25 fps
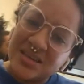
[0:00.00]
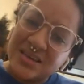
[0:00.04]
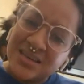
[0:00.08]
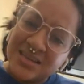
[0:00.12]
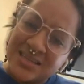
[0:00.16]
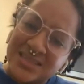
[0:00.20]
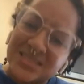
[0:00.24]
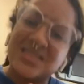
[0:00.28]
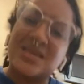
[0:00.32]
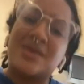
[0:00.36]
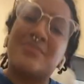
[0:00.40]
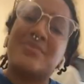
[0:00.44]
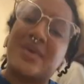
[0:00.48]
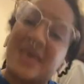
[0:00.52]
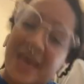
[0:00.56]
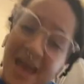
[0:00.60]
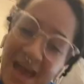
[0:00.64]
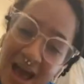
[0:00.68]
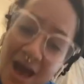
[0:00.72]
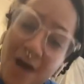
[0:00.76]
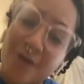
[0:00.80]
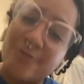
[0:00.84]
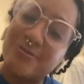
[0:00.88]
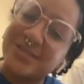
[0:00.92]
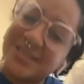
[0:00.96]
Some
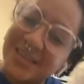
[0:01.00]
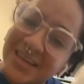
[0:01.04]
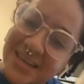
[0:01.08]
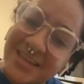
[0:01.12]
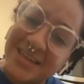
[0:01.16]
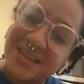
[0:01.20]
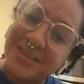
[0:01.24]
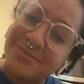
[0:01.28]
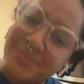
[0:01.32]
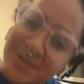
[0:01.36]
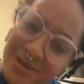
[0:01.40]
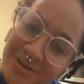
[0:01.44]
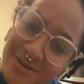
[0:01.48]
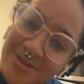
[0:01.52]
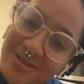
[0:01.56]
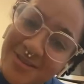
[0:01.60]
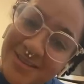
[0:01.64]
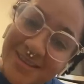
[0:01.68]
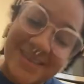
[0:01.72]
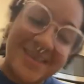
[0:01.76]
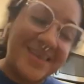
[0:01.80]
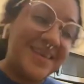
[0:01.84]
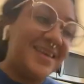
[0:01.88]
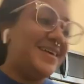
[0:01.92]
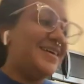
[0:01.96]
cow titty
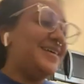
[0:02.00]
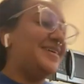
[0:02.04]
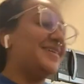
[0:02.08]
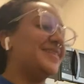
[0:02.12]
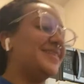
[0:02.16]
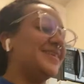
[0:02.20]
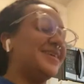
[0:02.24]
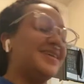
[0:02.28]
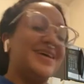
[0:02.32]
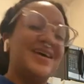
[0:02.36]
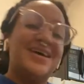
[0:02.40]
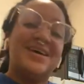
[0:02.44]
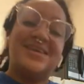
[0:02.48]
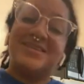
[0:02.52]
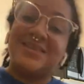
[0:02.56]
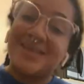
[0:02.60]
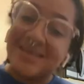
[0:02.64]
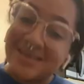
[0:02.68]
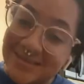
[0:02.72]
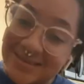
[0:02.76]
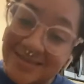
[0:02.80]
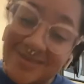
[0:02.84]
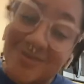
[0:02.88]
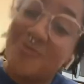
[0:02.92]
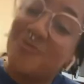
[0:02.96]

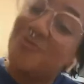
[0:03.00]
milk?